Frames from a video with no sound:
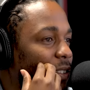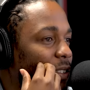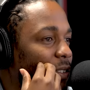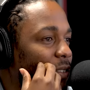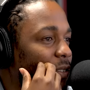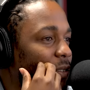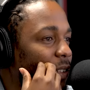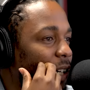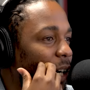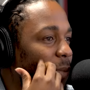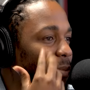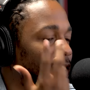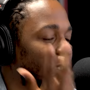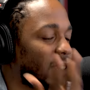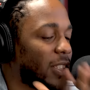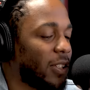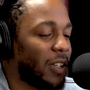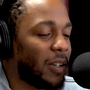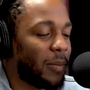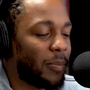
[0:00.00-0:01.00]
So I'm
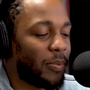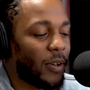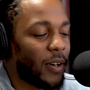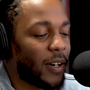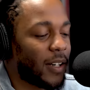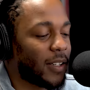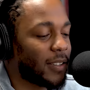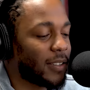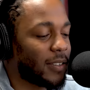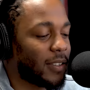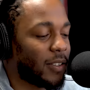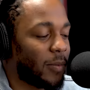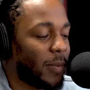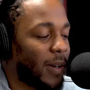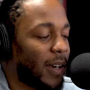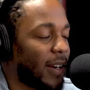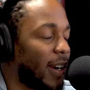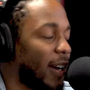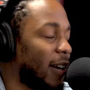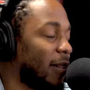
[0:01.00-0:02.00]
still a part. No
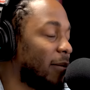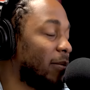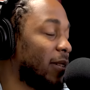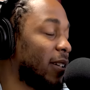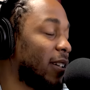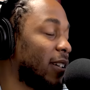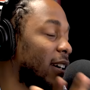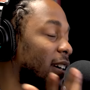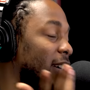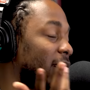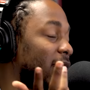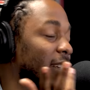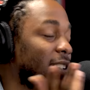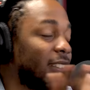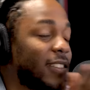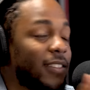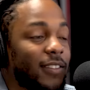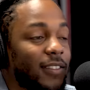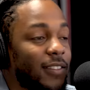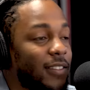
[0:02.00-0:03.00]
matter how big I
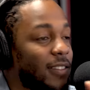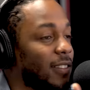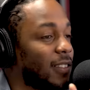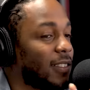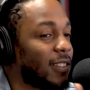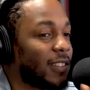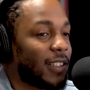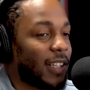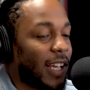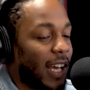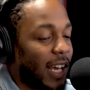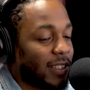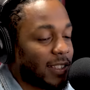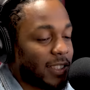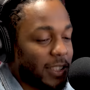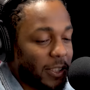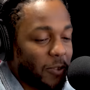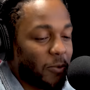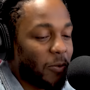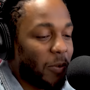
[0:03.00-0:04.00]
get, I
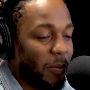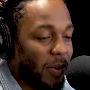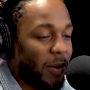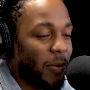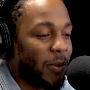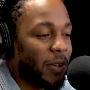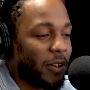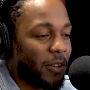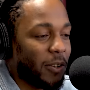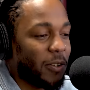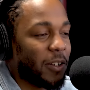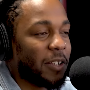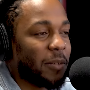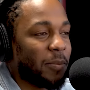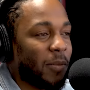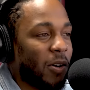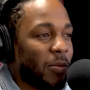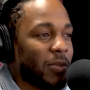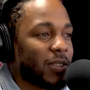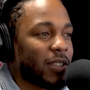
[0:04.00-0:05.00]
still remember the early
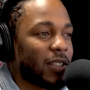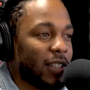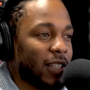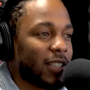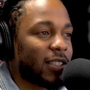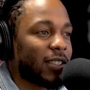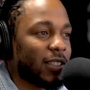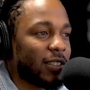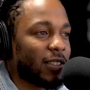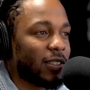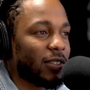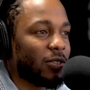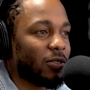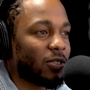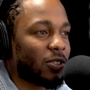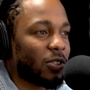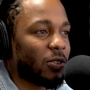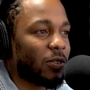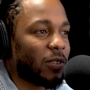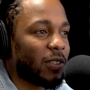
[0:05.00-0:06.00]
moments of listening to you.
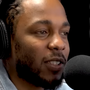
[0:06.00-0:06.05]
So